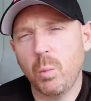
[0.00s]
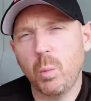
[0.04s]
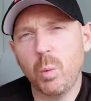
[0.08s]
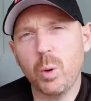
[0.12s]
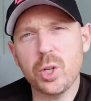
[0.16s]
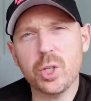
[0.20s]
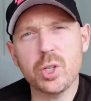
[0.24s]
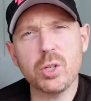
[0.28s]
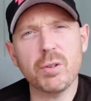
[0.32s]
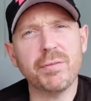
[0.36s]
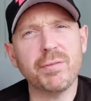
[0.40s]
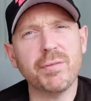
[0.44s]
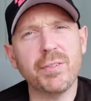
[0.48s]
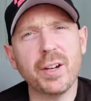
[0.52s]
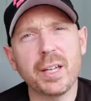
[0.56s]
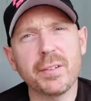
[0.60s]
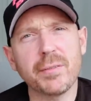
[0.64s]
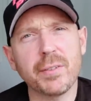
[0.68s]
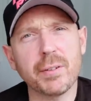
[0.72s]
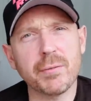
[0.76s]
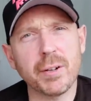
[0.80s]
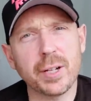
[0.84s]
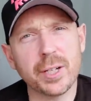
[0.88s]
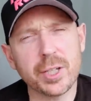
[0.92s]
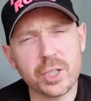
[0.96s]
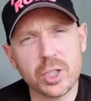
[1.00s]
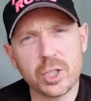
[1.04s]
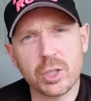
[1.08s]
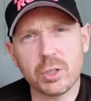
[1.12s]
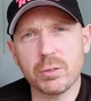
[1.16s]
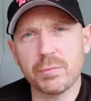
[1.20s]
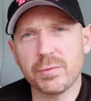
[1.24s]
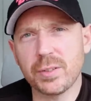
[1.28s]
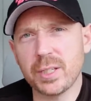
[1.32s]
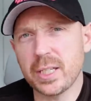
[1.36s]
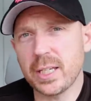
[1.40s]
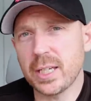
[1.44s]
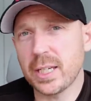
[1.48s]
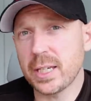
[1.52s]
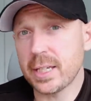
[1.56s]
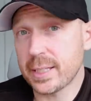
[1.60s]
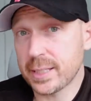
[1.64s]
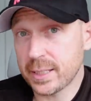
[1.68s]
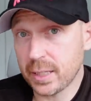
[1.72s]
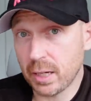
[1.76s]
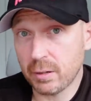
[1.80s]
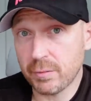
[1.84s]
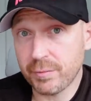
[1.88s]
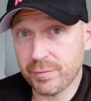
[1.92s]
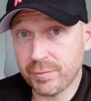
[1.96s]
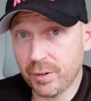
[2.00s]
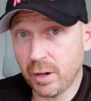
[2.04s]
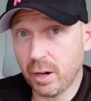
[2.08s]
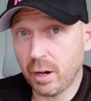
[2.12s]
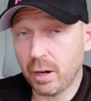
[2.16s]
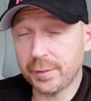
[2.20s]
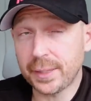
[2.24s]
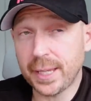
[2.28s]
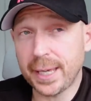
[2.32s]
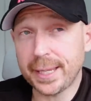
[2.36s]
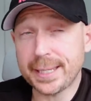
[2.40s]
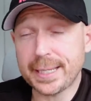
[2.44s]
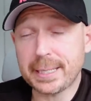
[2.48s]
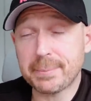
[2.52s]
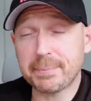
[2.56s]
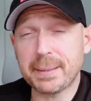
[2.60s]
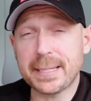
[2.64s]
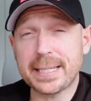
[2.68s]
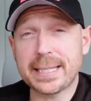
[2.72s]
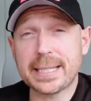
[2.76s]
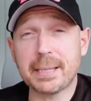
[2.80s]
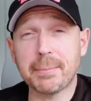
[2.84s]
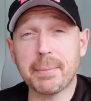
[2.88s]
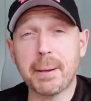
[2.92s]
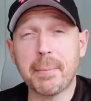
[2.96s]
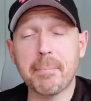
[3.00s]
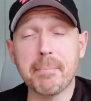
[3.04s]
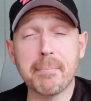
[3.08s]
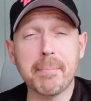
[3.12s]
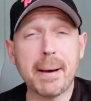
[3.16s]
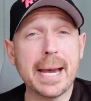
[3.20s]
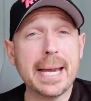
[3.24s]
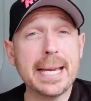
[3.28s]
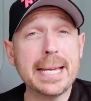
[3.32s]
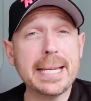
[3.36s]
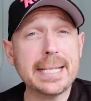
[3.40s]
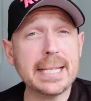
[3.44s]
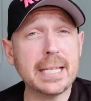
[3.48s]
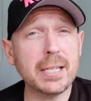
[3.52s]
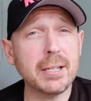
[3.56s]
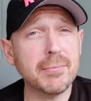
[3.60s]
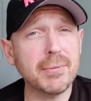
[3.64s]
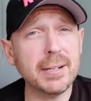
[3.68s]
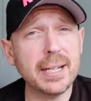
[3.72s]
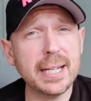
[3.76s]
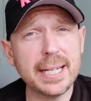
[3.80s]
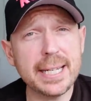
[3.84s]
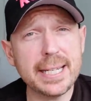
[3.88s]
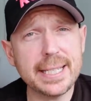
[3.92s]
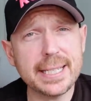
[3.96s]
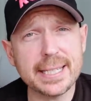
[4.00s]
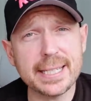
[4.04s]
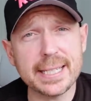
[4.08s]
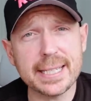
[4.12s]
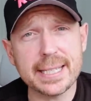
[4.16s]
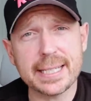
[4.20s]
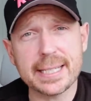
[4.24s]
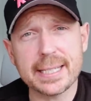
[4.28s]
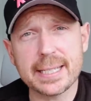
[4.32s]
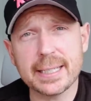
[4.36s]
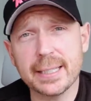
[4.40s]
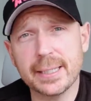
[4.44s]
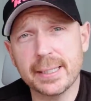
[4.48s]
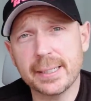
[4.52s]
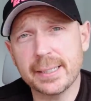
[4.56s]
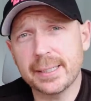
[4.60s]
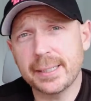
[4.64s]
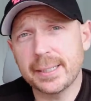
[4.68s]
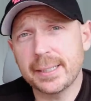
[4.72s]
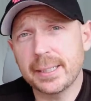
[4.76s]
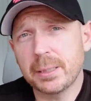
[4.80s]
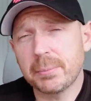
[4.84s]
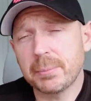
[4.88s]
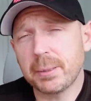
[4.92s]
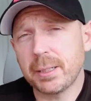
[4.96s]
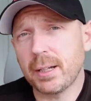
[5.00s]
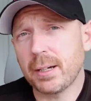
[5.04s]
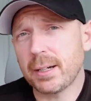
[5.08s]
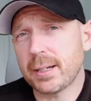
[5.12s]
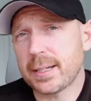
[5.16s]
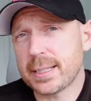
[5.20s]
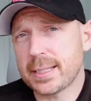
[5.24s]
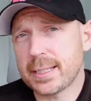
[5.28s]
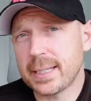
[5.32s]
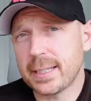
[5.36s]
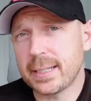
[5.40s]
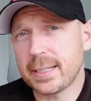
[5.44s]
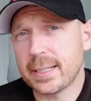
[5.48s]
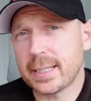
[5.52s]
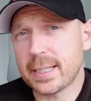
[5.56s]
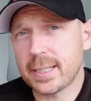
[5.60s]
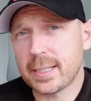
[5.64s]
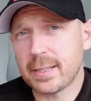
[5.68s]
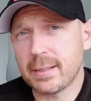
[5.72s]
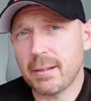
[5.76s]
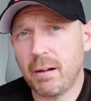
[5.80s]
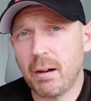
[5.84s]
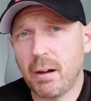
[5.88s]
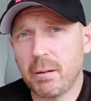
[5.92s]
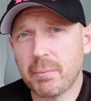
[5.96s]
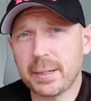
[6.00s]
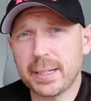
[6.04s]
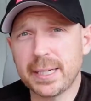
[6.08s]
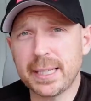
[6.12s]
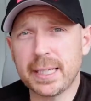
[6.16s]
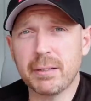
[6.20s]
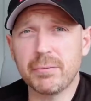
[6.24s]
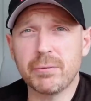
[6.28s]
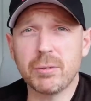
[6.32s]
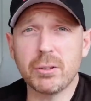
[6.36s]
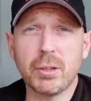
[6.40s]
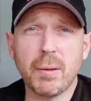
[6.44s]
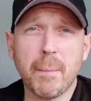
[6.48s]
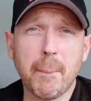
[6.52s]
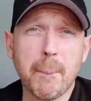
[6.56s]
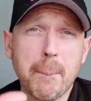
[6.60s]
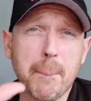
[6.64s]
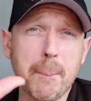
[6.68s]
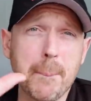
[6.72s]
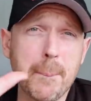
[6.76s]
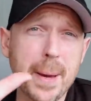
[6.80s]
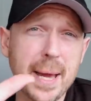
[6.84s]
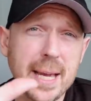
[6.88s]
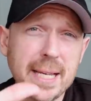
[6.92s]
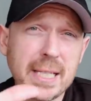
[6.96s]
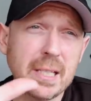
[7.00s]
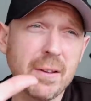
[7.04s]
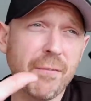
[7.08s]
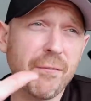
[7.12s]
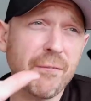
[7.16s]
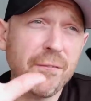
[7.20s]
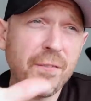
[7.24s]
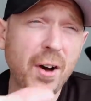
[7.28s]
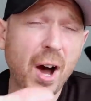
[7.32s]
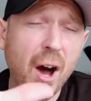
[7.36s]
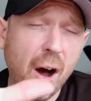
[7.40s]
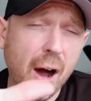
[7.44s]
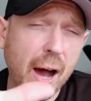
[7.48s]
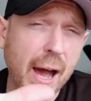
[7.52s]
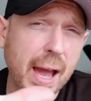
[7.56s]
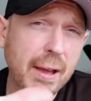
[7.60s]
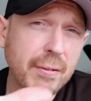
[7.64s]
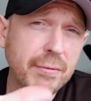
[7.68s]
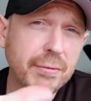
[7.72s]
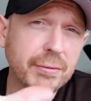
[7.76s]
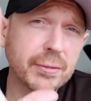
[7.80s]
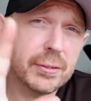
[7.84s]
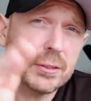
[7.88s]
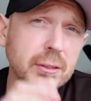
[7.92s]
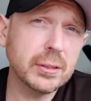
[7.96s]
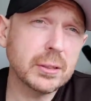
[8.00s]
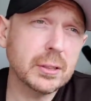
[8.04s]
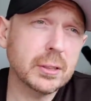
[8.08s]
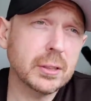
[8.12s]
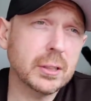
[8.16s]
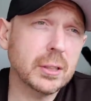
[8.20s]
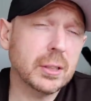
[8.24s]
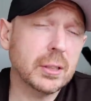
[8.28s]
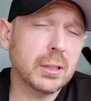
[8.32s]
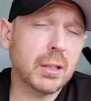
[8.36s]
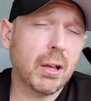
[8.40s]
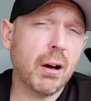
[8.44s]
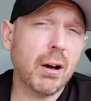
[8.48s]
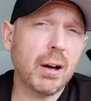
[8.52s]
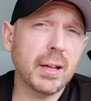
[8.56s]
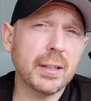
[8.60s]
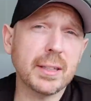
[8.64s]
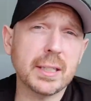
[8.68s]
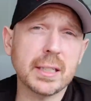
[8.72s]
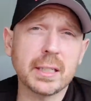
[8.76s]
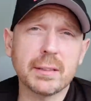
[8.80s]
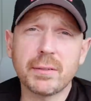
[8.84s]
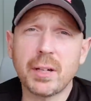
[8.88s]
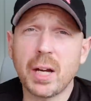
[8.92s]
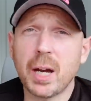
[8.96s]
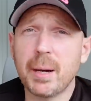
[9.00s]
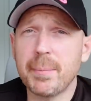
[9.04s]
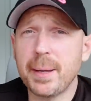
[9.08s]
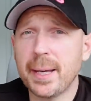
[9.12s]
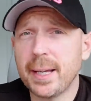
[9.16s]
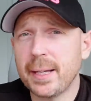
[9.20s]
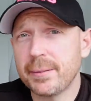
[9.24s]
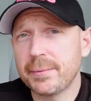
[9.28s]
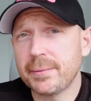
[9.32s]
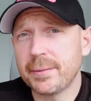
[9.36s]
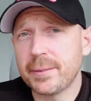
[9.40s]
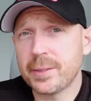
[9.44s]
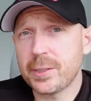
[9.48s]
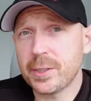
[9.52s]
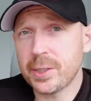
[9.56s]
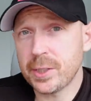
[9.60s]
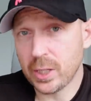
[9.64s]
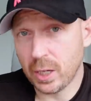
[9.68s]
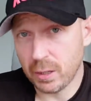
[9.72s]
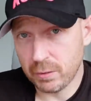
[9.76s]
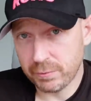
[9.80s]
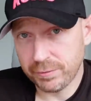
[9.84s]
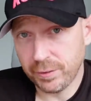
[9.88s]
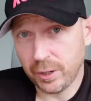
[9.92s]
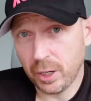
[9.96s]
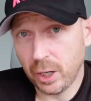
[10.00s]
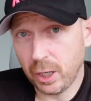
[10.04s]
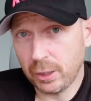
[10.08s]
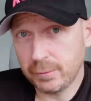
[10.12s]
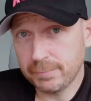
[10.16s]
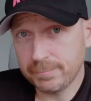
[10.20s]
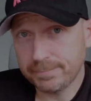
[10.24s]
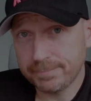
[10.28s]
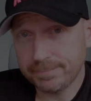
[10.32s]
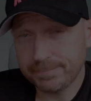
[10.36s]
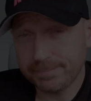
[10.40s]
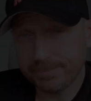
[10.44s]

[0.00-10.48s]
what is your favourite running shoe of the year so far? Now there's been some amazing releases, but like I said at the start, I'm going to give you the best five that I think have come out so far.